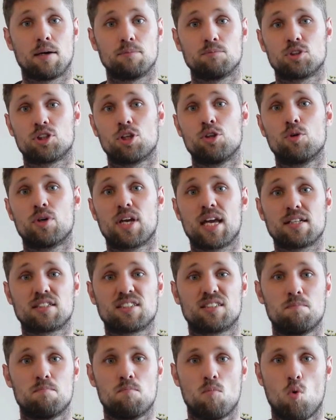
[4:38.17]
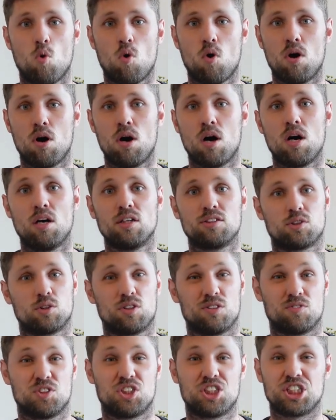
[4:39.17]
so you'll get some more
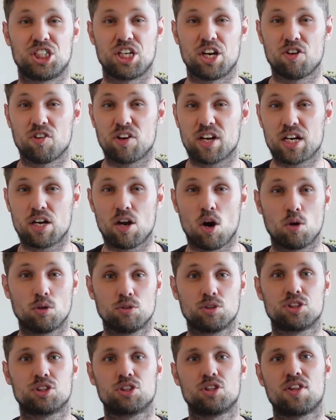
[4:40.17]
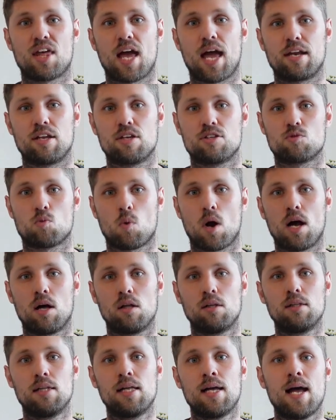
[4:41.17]
sort of sherry notes to that as
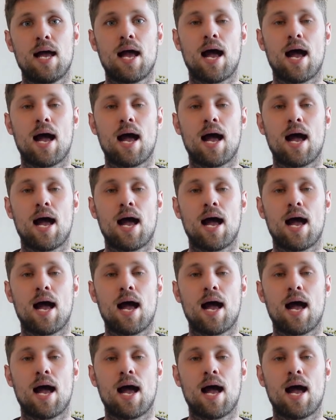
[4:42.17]
well